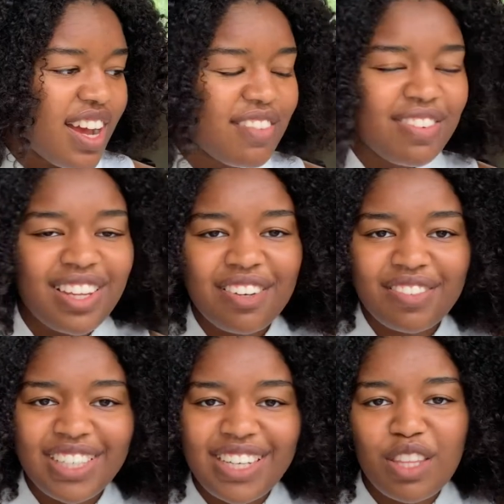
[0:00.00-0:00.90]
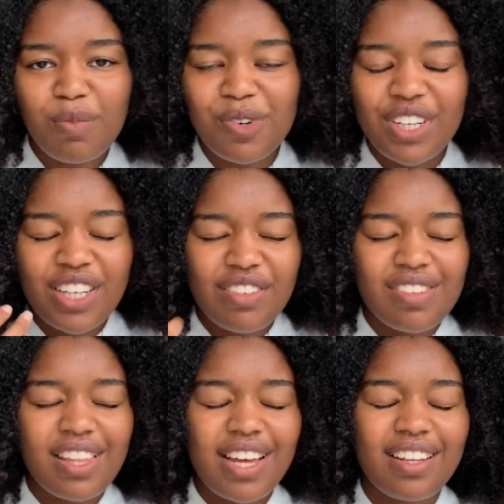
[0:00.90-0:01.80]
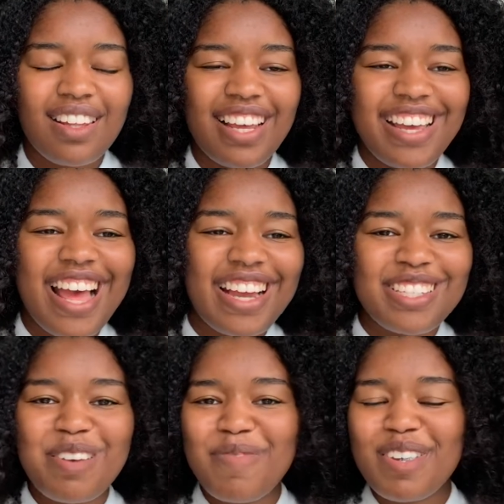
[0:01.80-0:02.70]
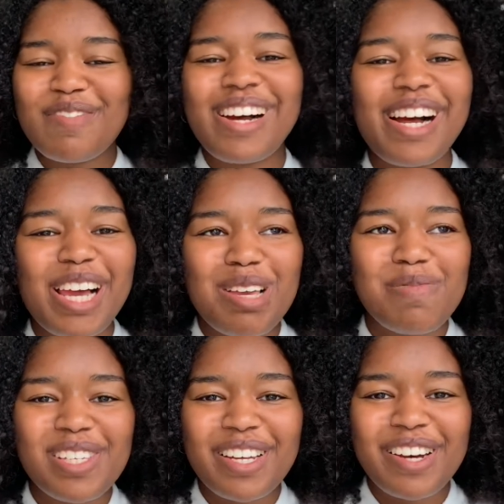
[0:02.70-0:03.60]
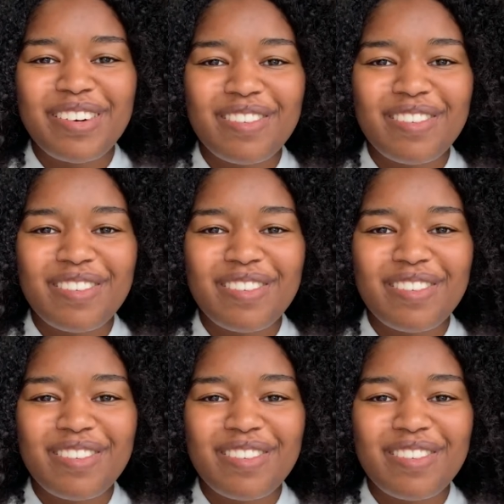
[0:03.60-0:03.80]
feel like reading in the morning gives you that light academia vibes, you know,